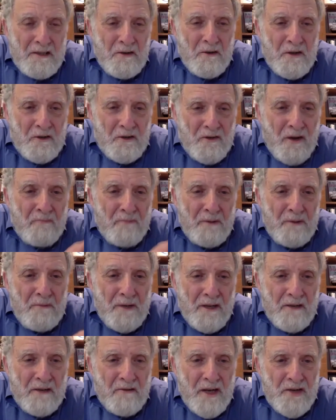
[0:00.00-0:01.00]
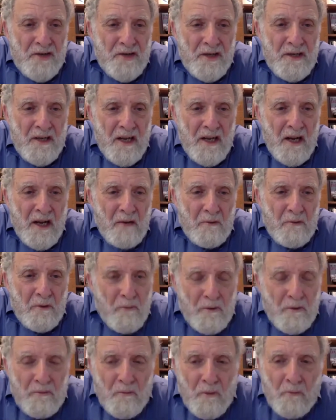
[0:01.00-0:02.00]
during the Trump administration.
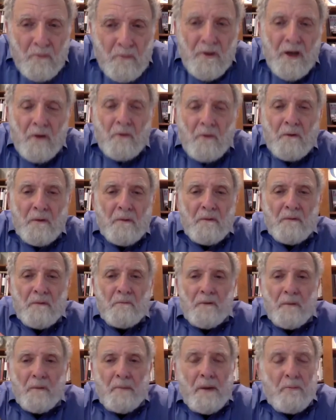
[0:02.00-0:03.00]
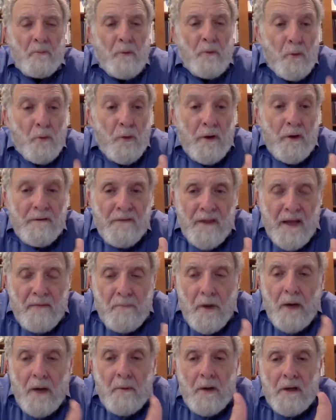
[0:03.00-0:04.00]
We, we, you know, the, the, people were rooting for
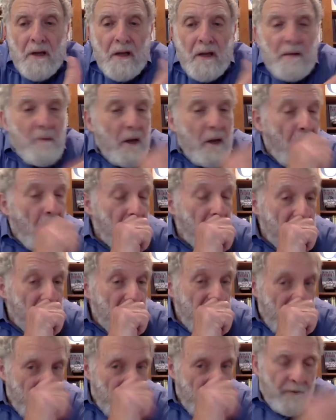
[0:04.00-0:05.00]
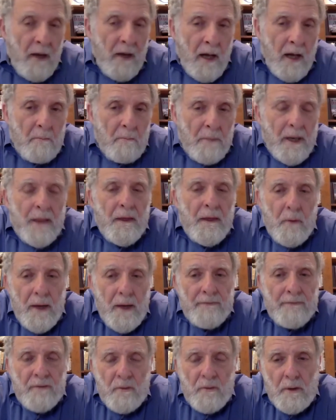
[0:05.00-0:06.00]
the FBI. I mean, hard to believe. But I
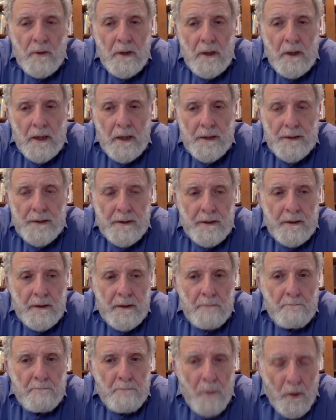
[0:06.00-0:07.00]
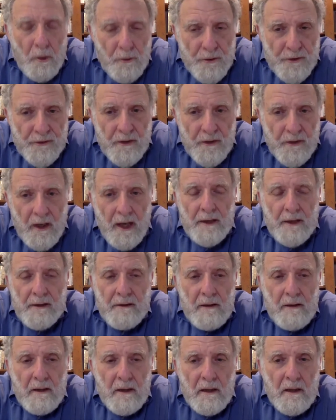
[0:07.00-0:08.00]
think we have to realize that uh, both
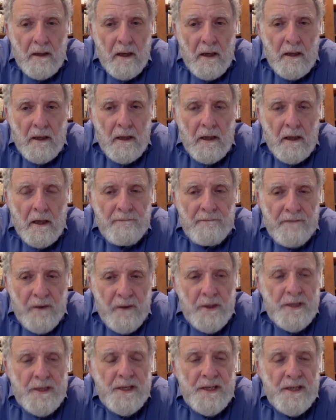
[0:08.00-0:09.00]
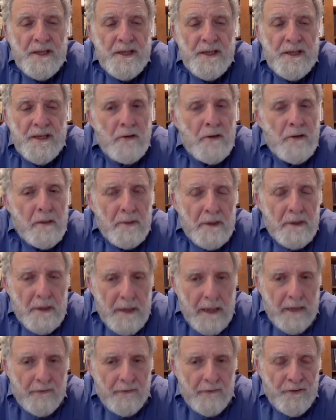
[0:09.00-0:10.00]
sides are very sincere in their
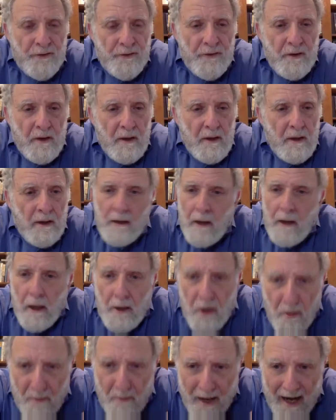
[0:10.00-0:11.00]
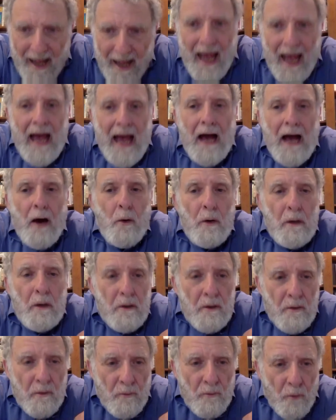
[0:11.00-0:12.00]
beliefs, no matter
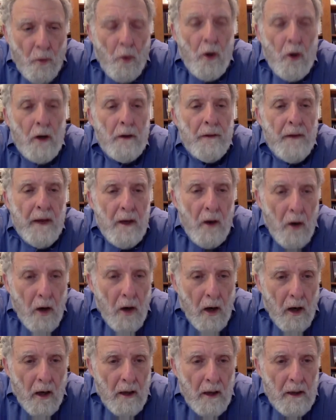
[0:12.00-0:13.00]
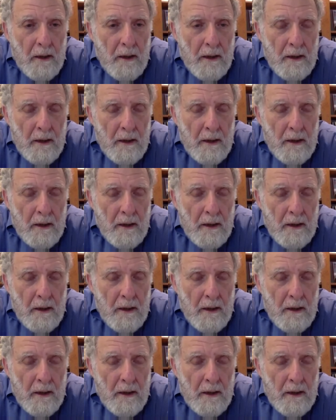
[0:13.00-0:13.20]
how wrong they are.